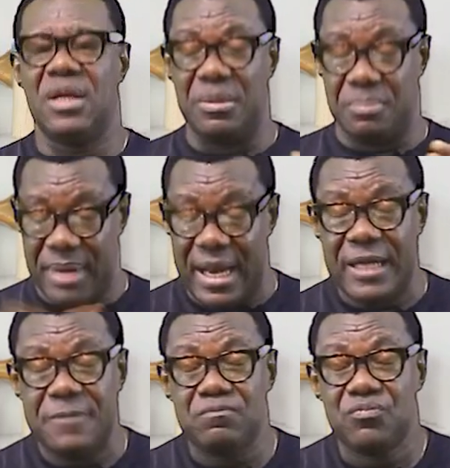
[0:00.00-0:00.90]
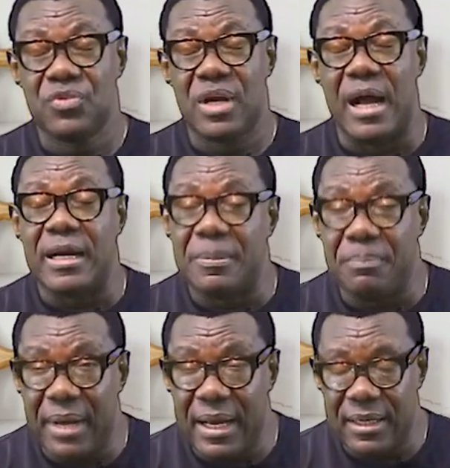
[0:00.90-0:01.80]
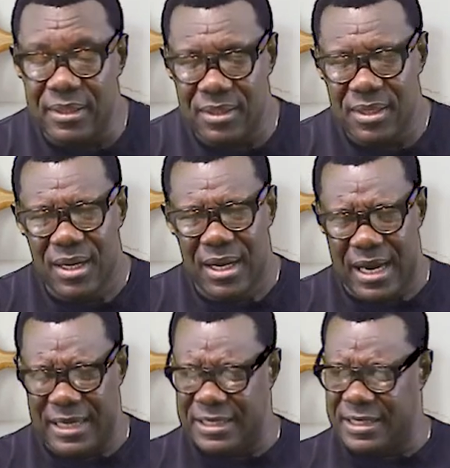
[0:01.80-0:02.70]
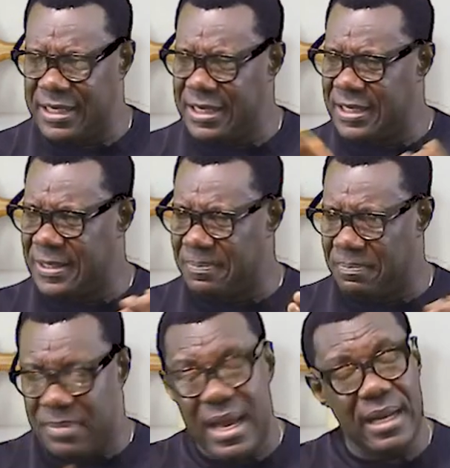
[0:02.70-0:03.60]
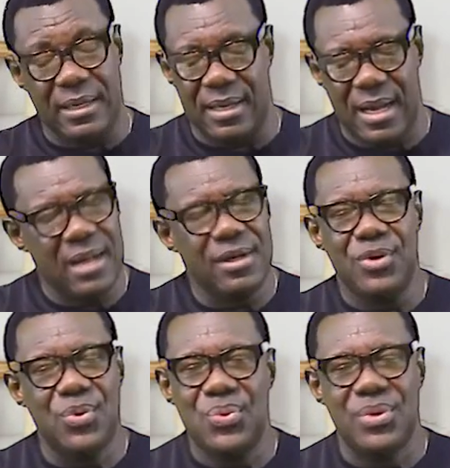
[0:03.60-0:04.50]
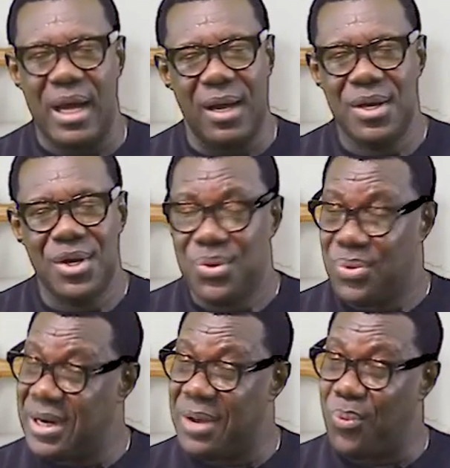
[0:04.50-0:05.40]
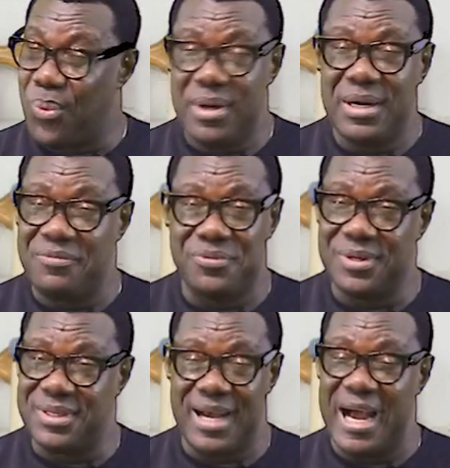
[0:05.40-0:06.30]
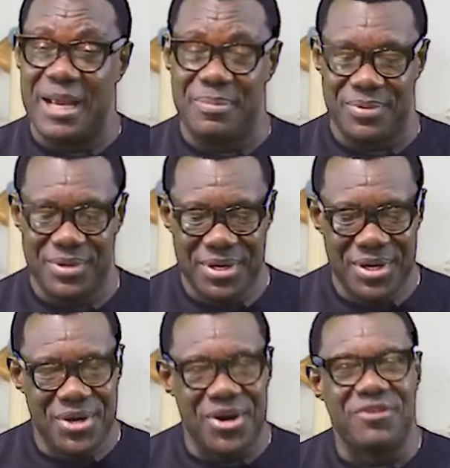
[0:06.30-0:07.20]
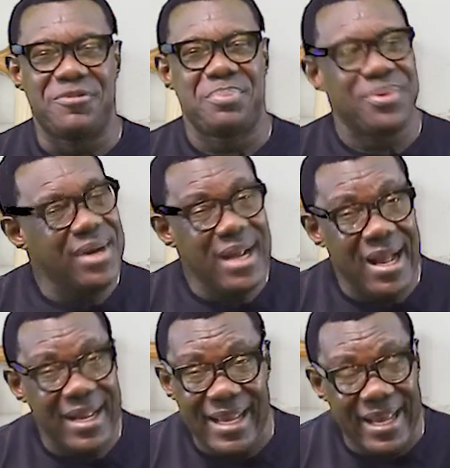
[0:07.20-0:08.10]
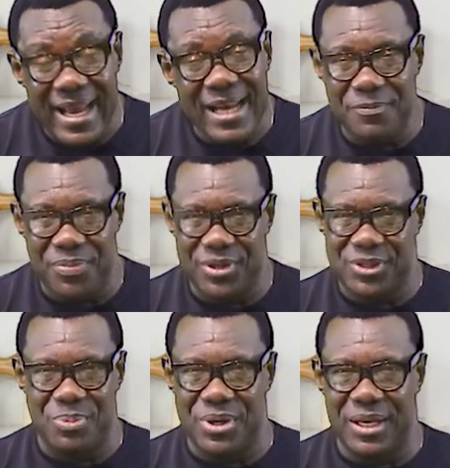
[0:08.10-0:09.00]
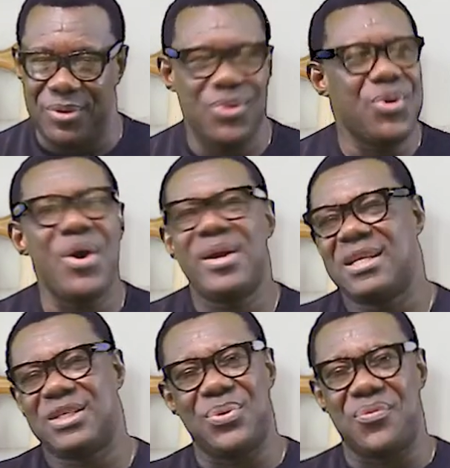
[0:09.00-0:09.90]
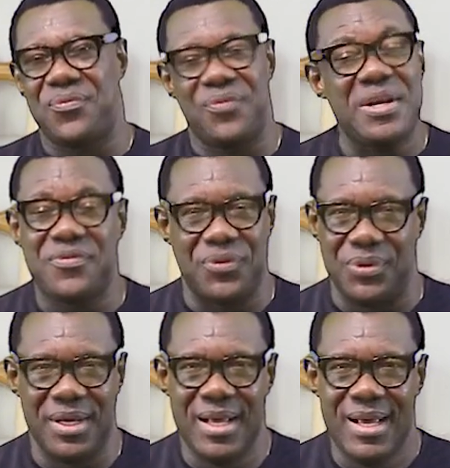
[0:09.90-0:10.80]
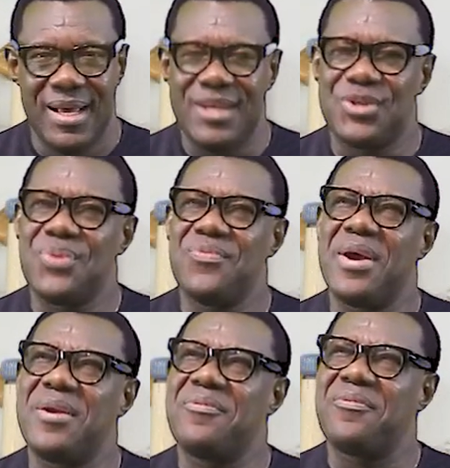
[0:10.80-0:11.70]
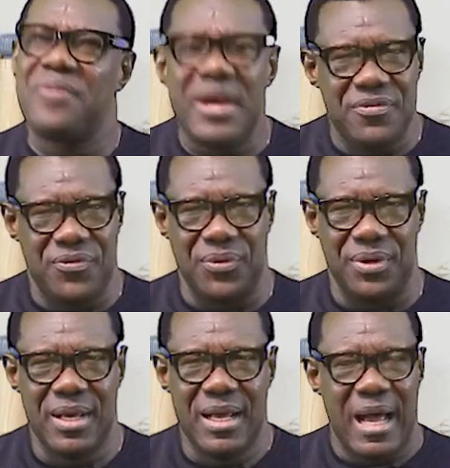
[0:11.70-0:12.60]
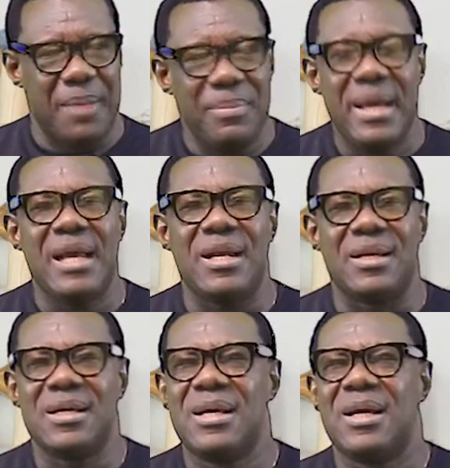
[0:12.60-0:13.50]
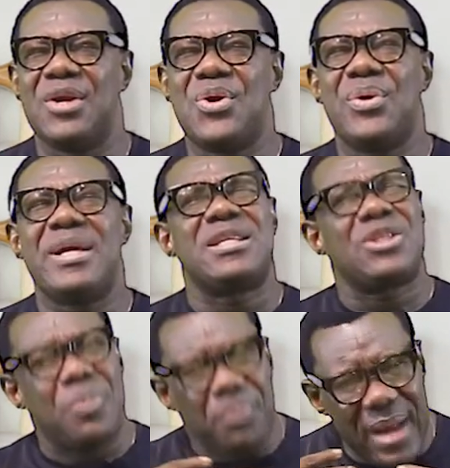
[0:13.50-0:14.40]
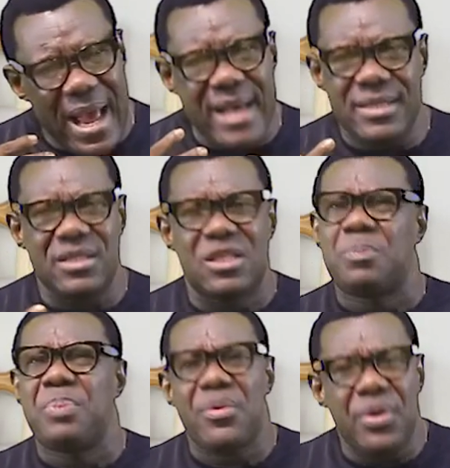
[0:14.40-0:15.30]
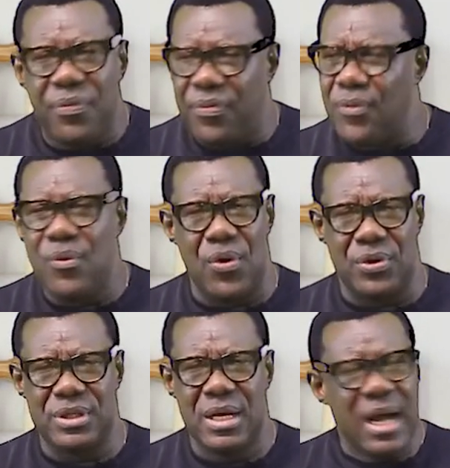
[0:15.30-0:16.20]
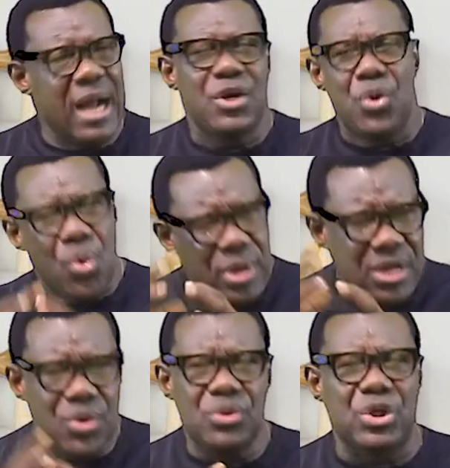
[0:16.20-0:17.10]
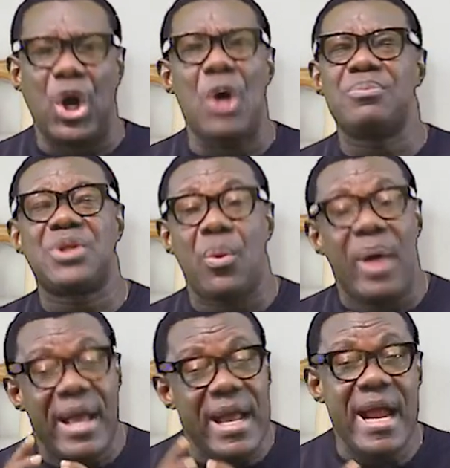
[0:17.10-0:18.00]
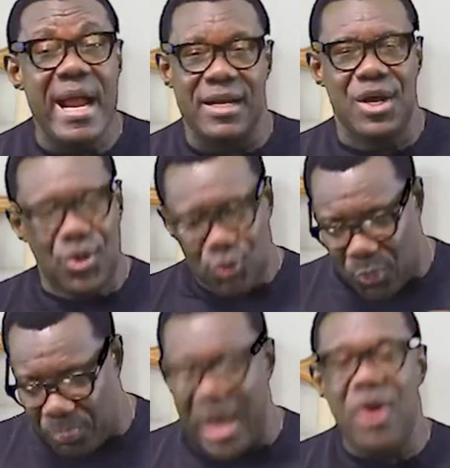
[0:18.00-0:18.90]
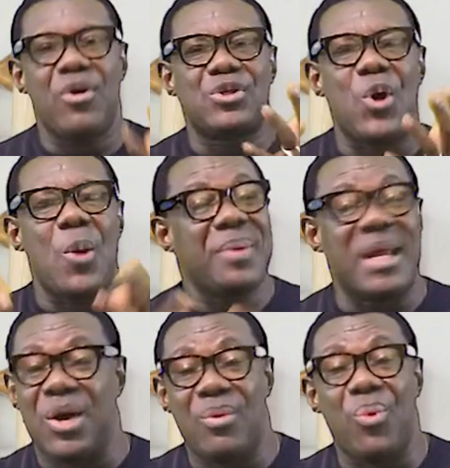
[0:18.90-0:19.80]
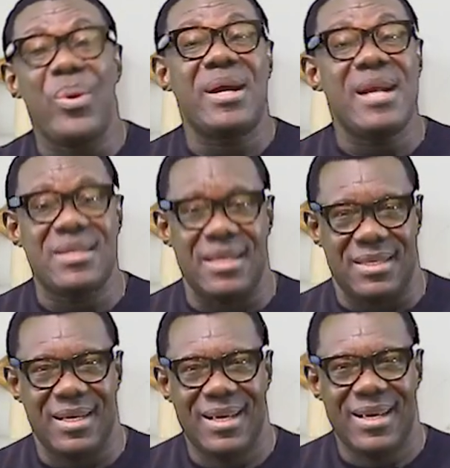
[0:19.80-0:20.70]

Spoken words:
Amen and amen and amen. Hallelujah. What a wonderful time of prayer again this morning. God is so faithful. He's so very faithful. I mean, you know, He supplies His Spirit through us, and the Holy Ghost comes to our aid to bear us up in our weaknesses.